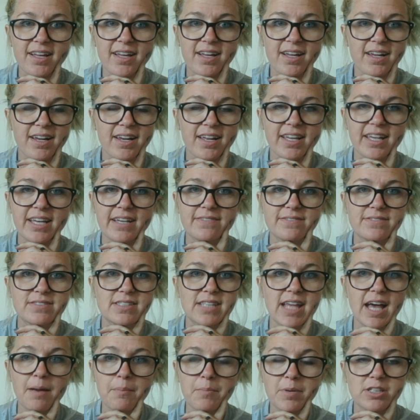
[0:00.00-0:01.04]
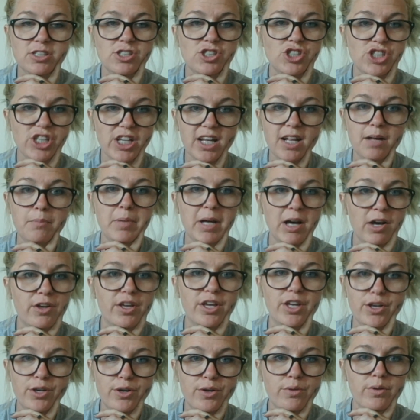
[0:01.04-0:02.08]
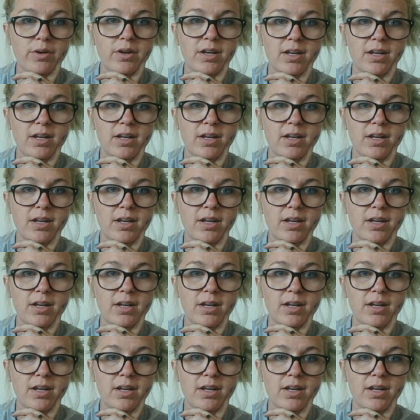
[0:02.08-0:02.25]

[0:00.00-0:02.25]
gives that much shit about you